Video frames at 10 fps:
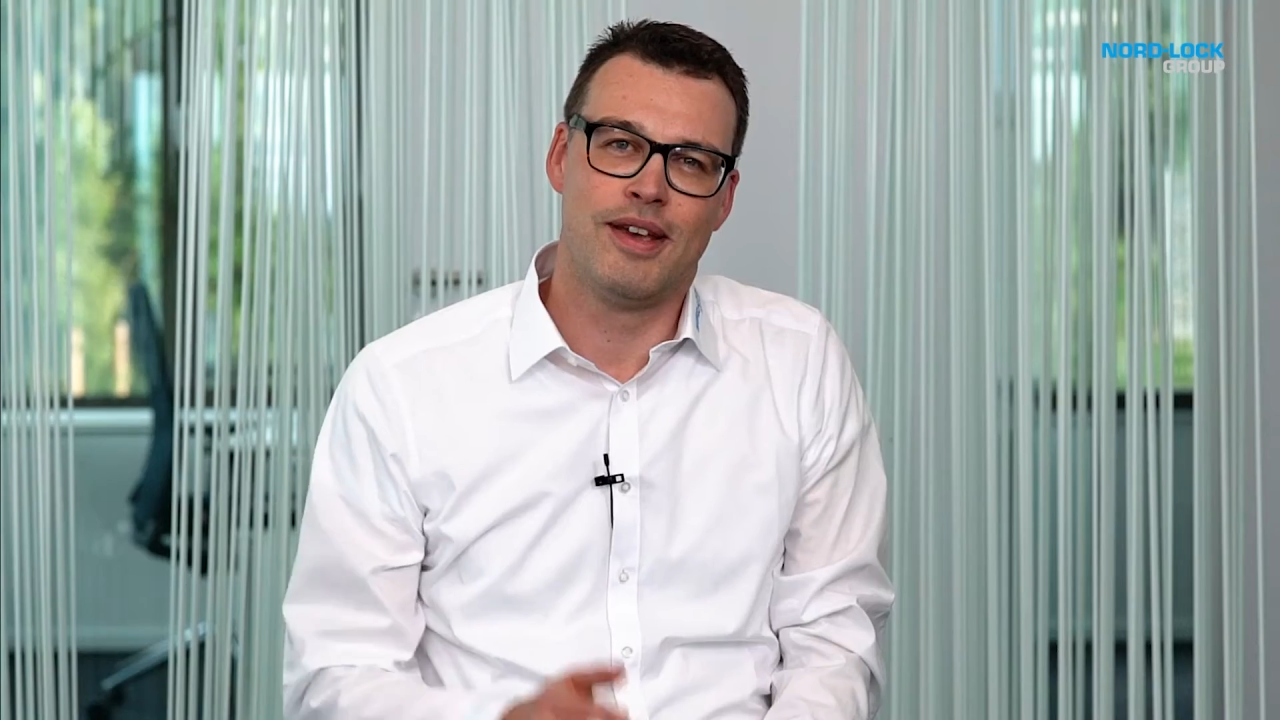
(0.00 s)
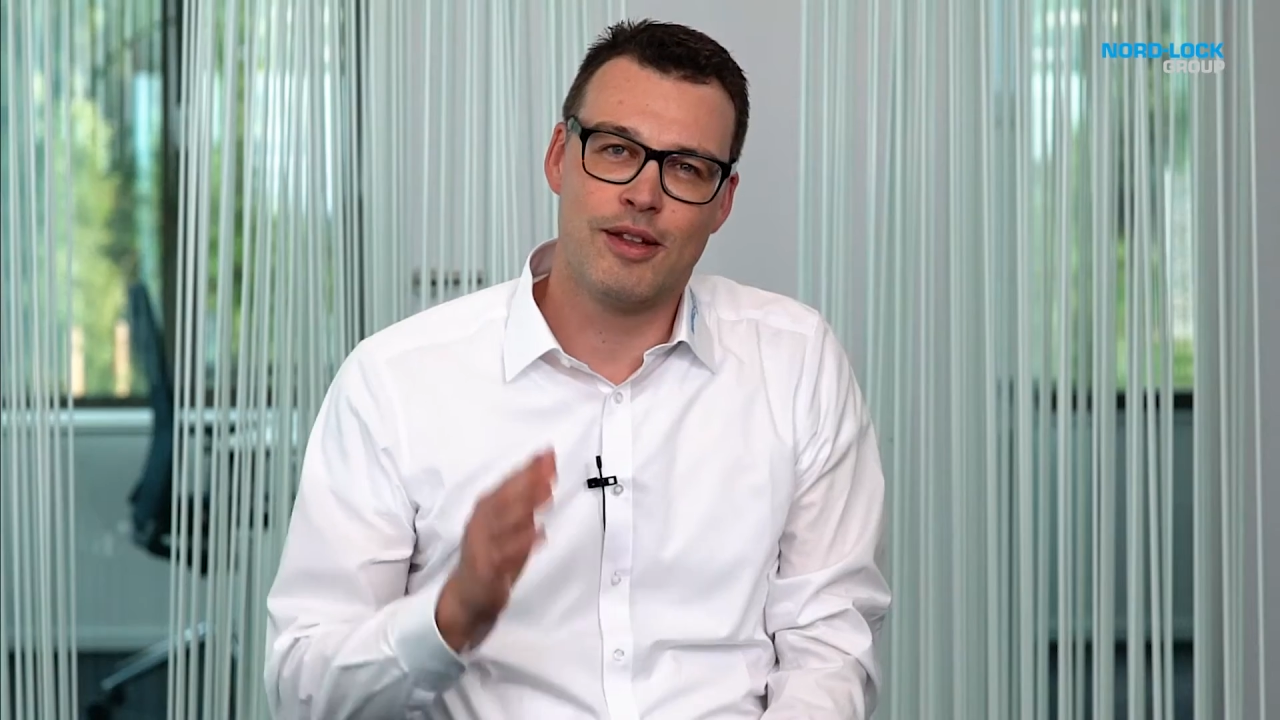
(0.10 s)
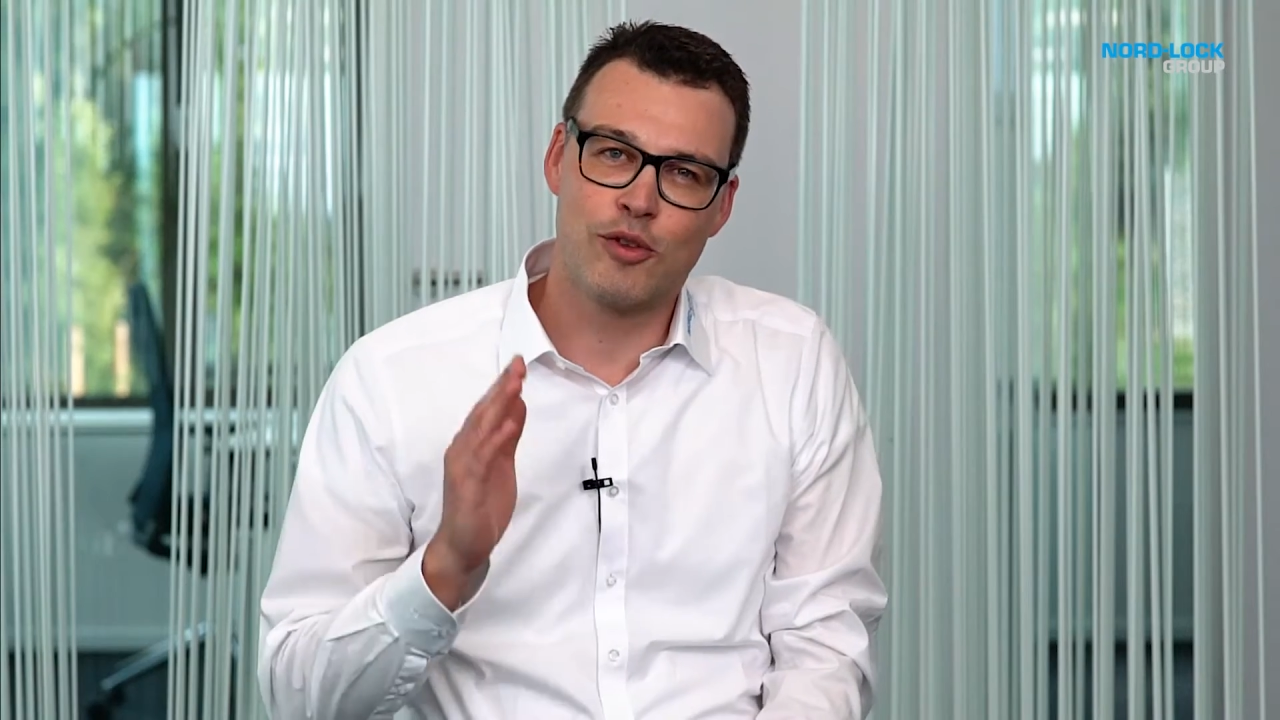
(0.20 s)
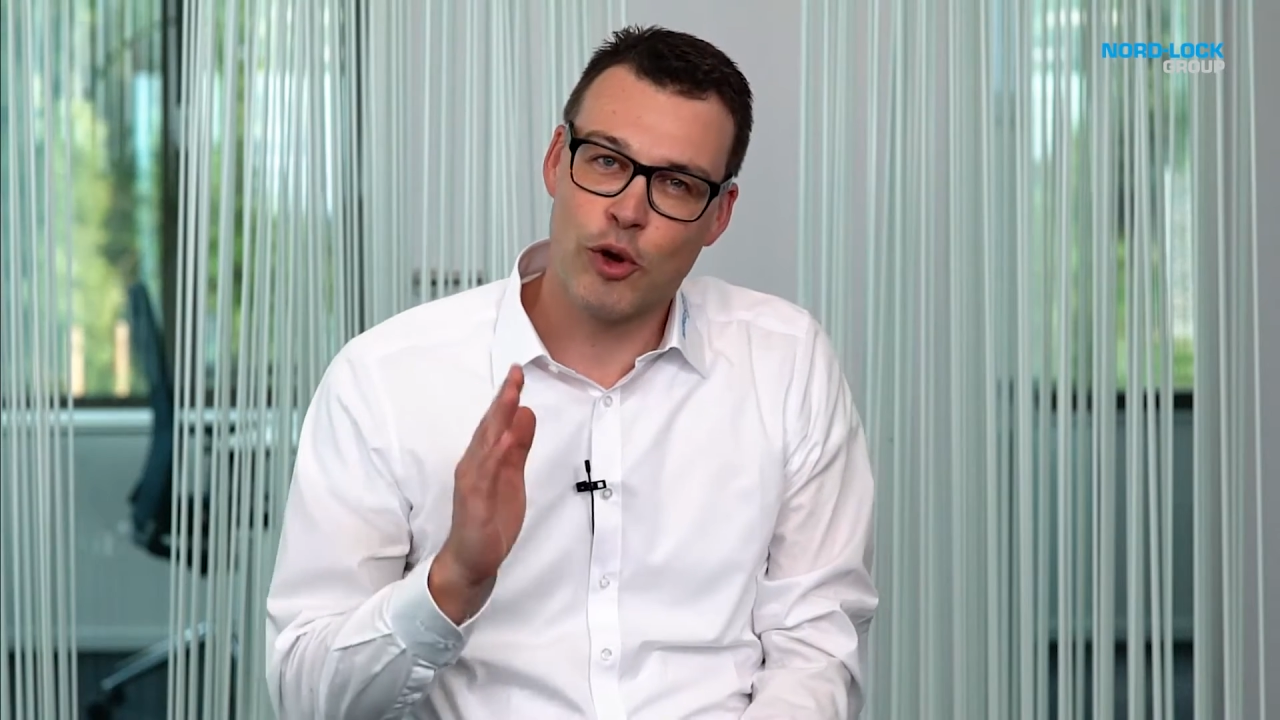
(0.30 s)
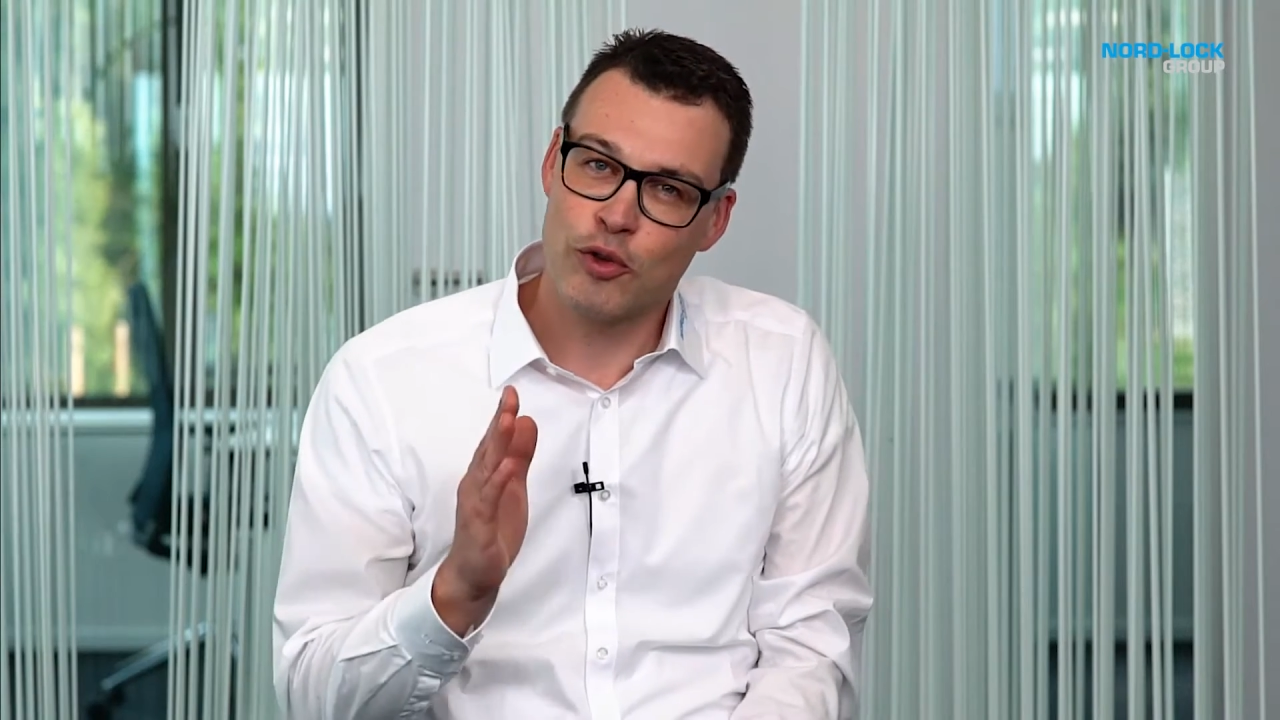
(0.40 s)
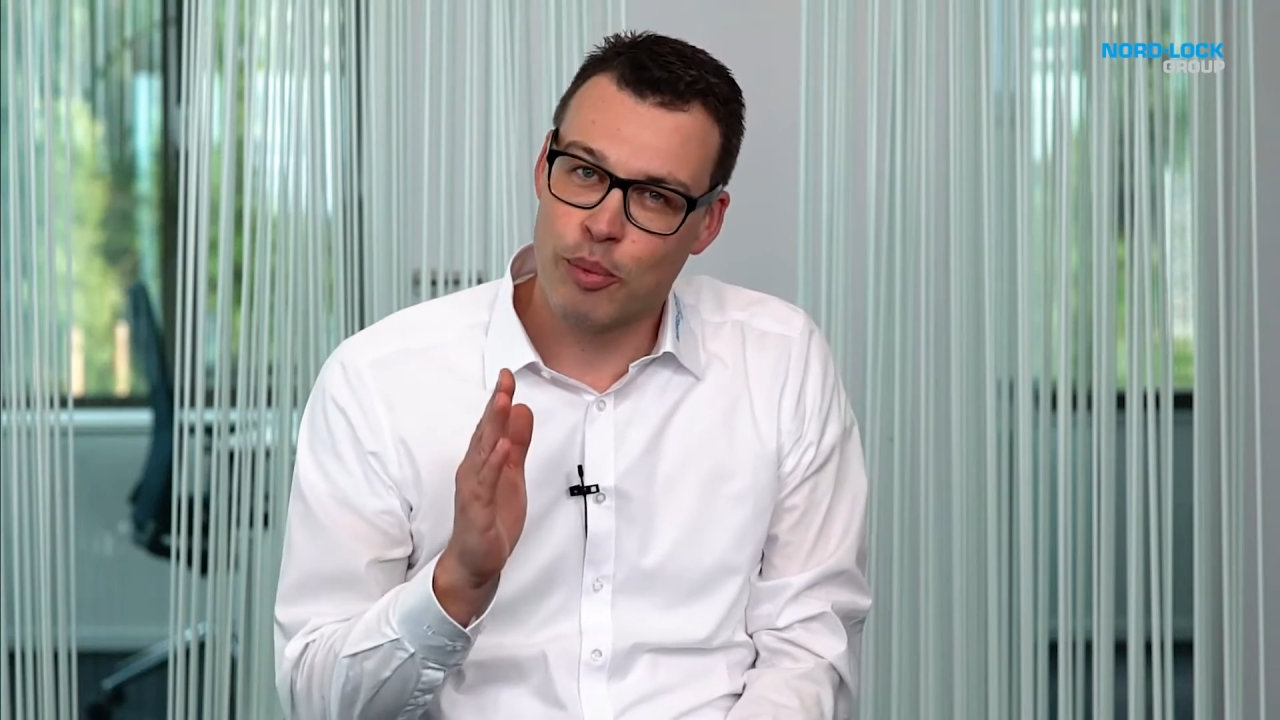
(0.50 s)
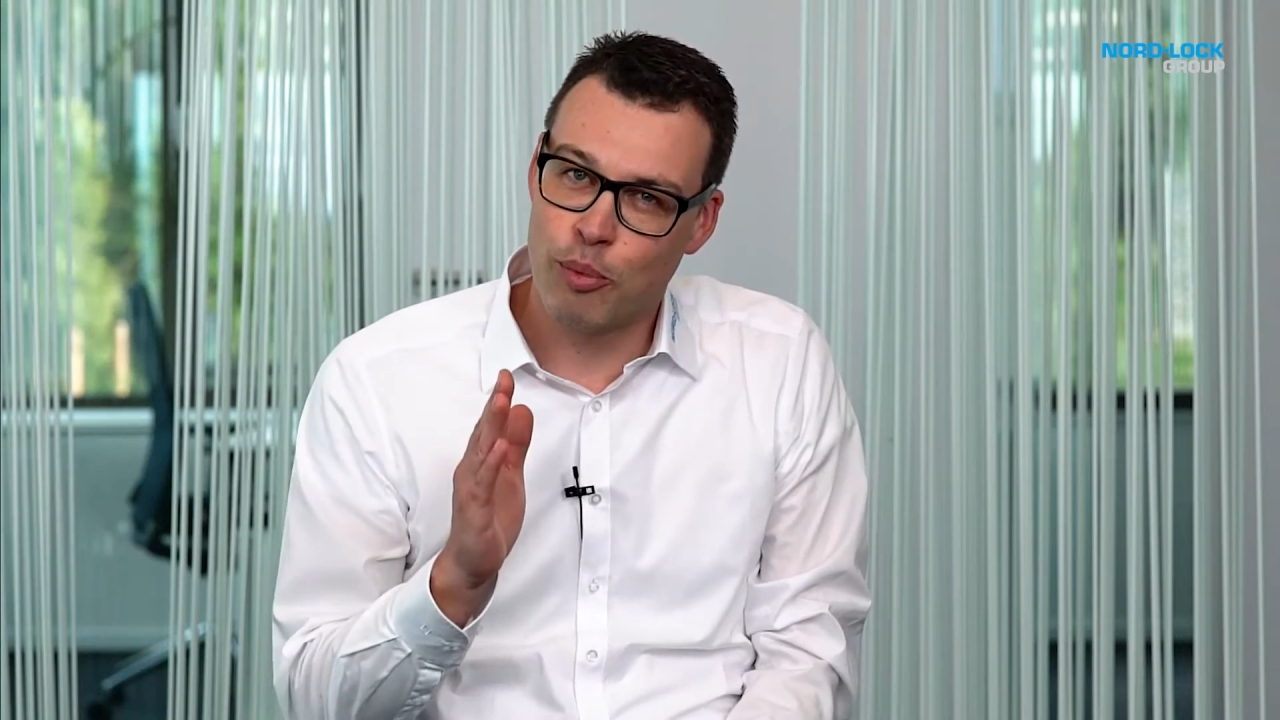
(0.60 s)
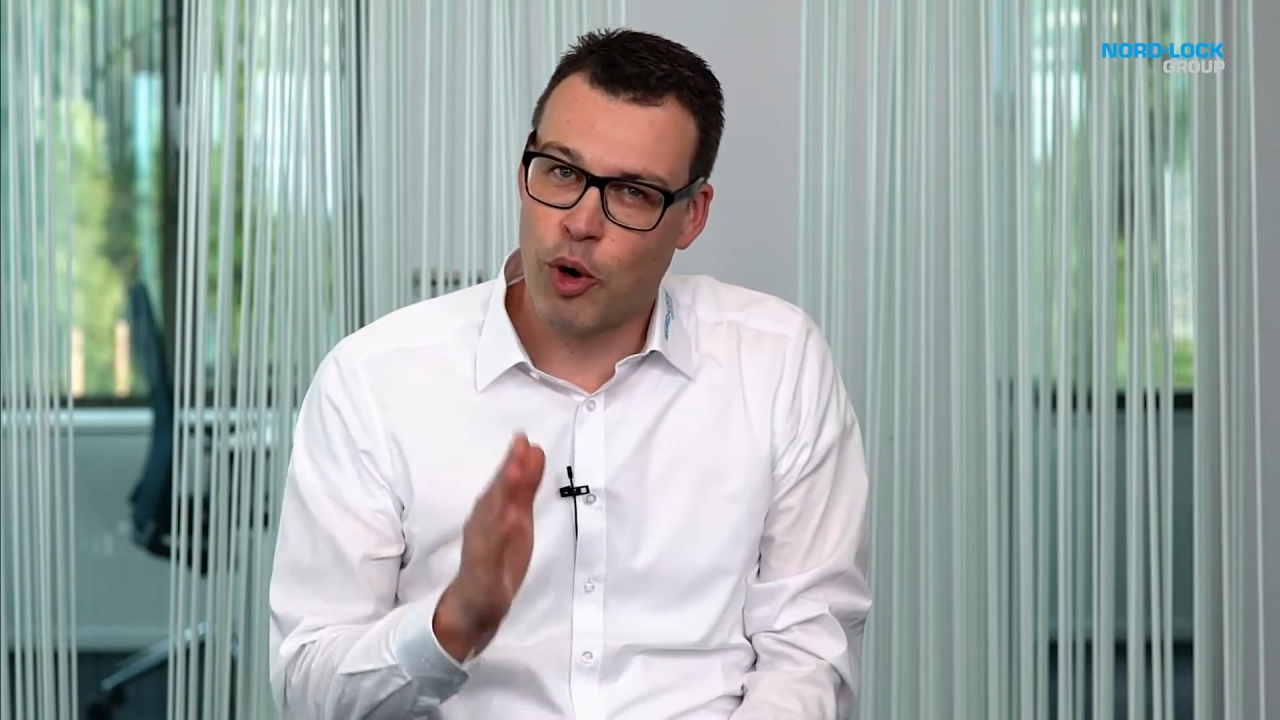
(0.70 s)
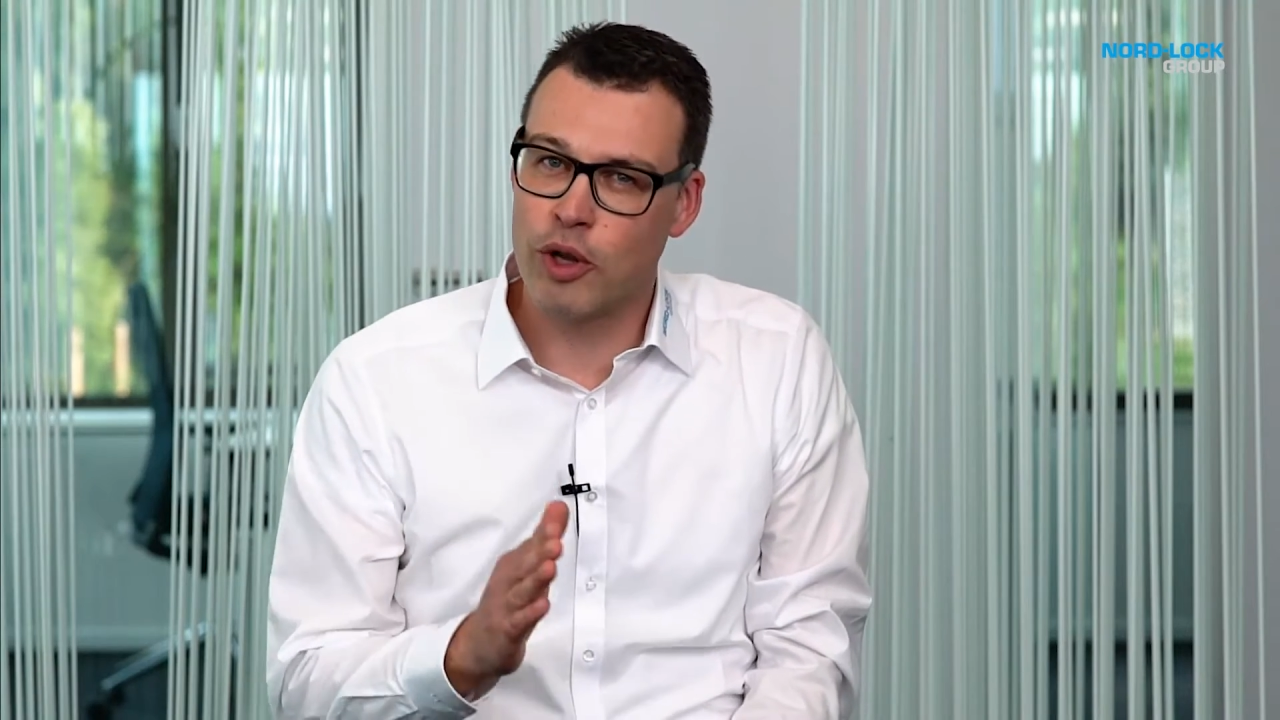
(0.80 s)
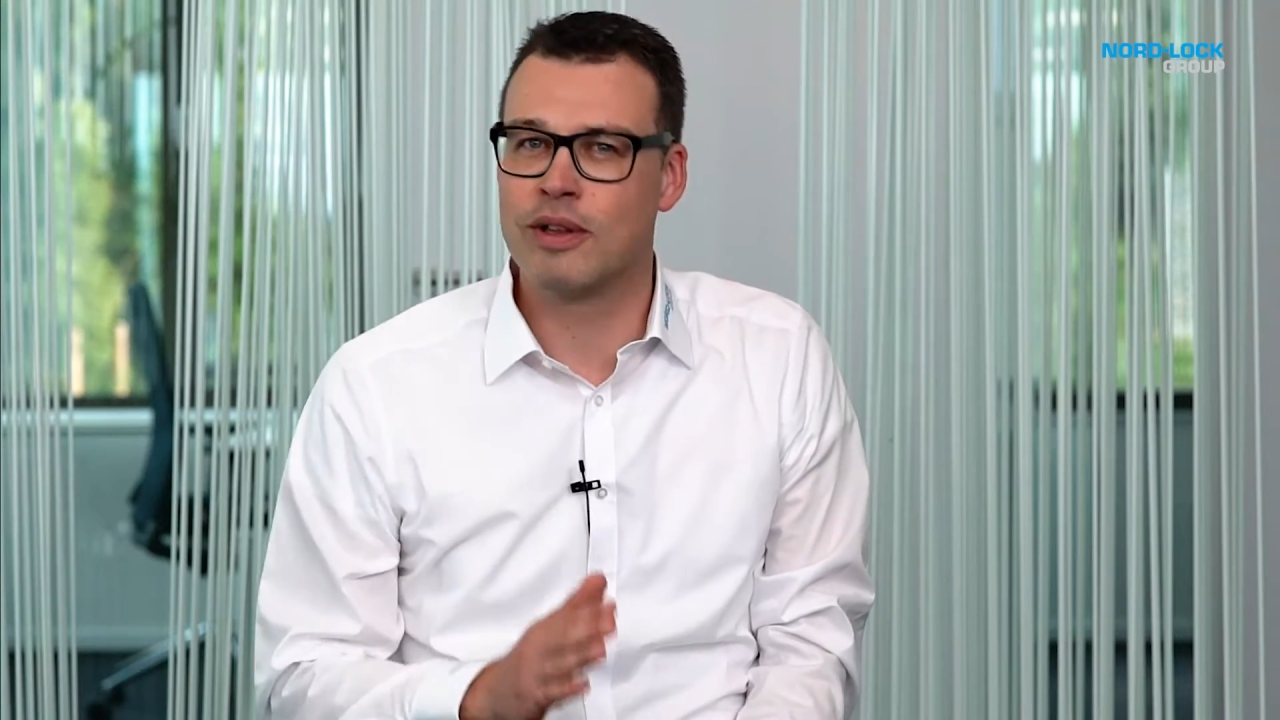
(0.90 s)
It's also
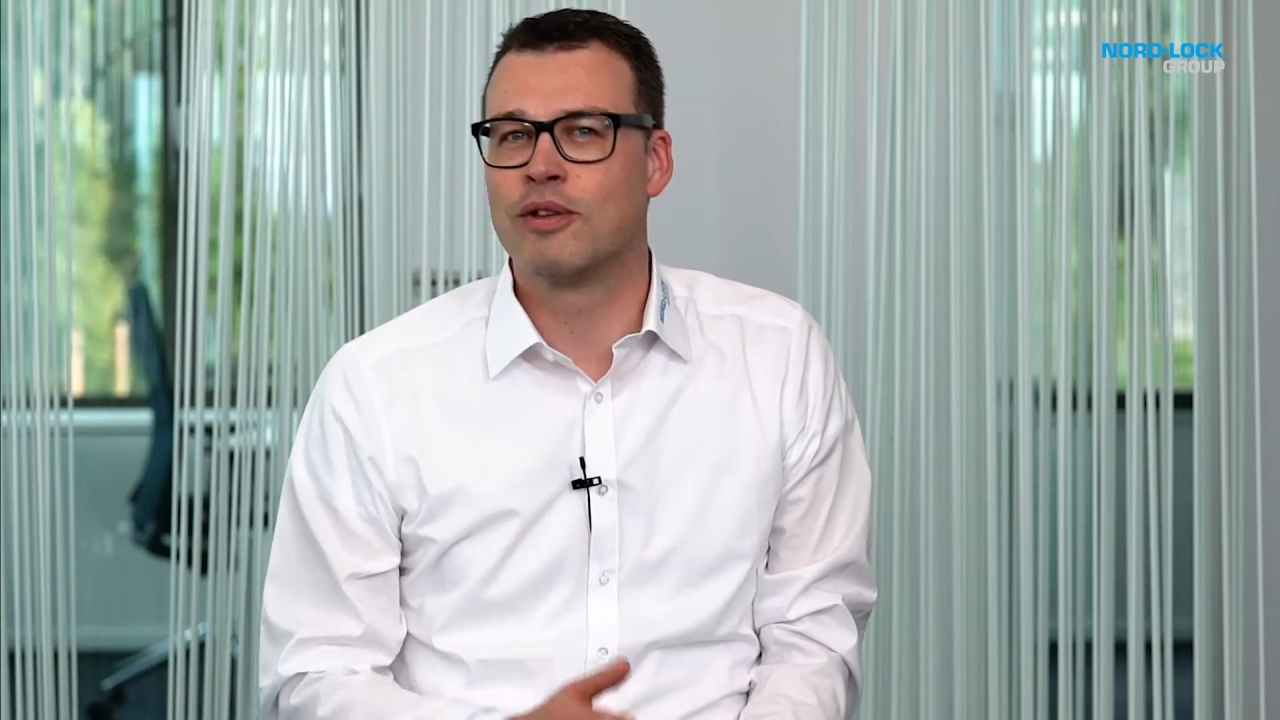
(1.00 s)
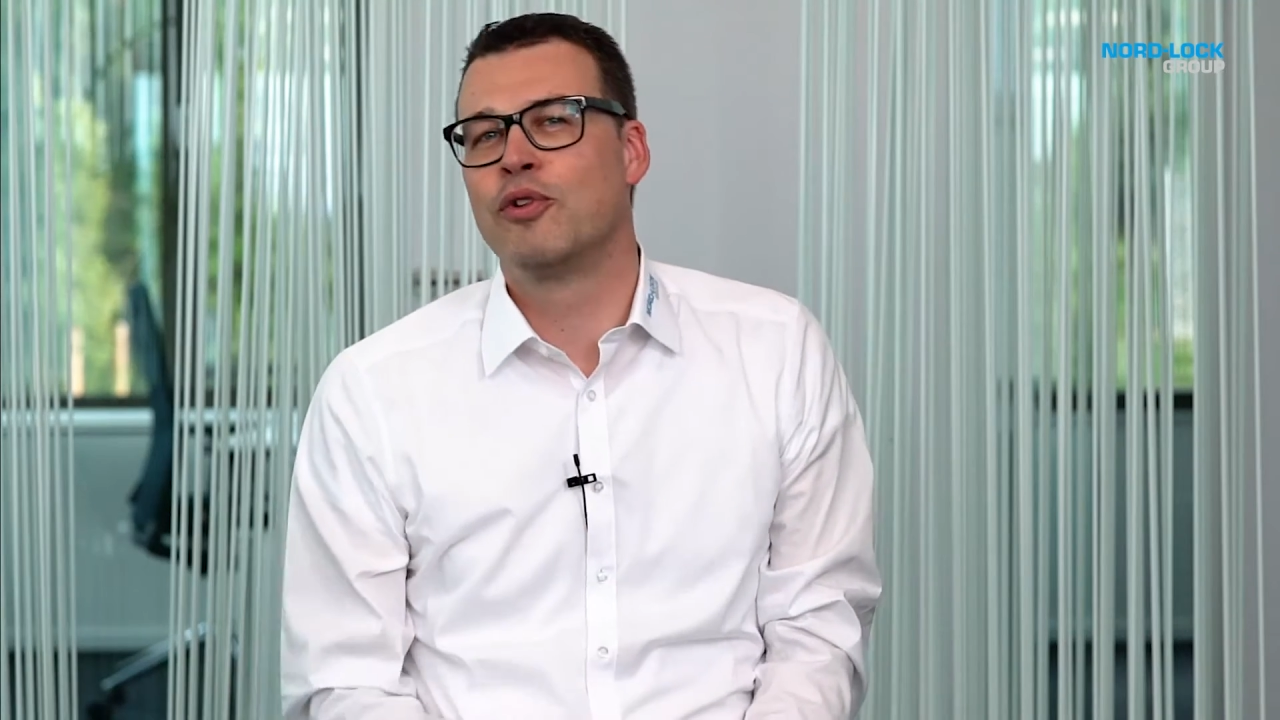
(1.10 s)
important